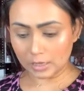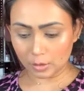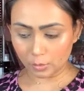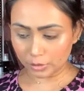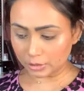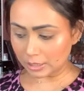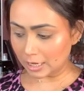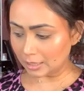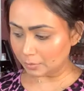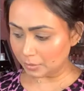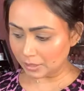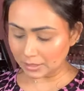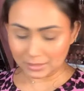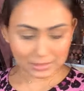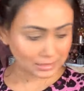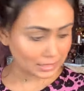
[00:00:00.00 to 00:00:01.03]
with that
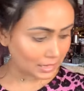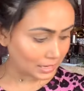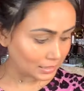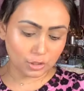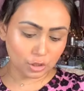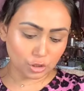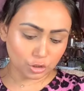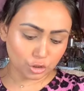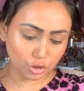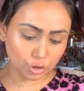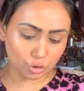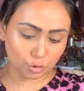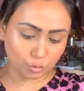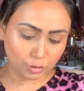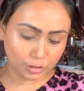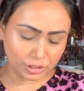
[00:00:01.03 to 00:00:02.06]
being said, not sure
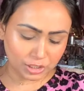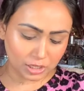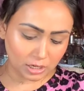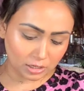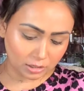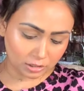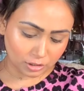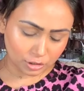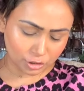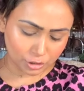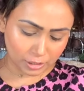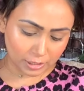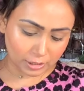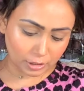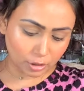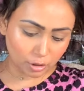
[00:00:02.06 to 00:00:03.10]
which color should
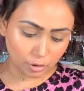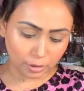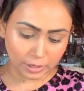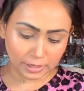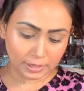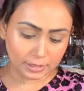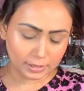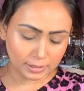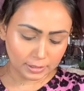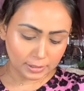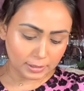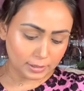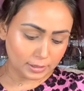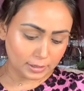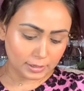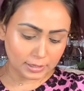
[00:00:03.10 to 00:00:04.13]
I go ahead
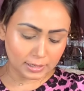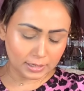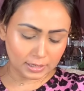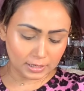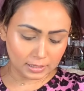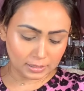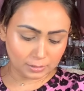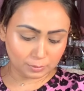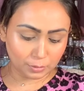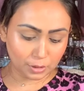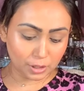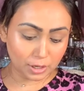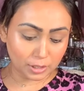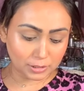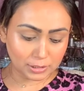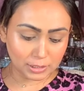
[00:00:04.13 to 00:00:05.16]
and put
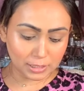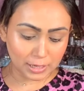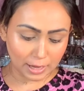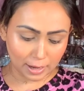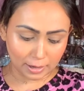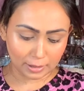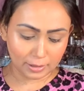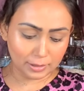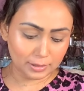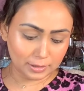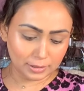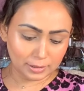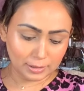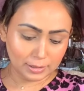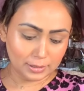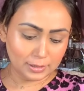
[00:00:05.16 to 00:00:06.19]
on today.
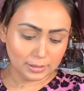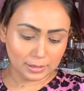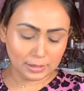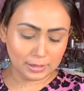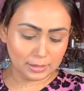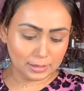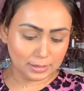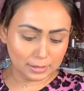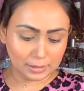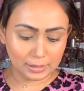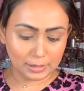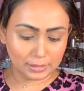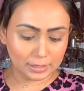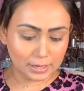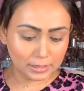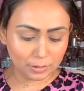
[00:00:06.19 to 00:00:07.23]
I
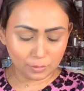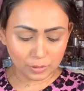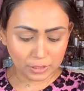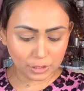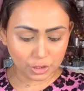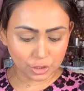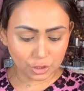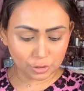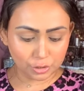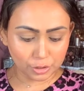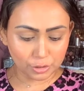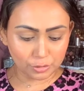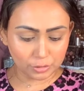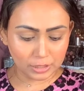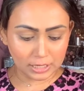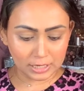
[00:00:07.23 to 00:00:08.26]
kind of want to show
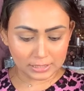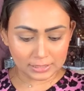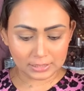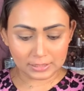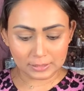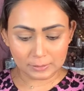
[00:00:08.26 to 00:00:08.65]
you that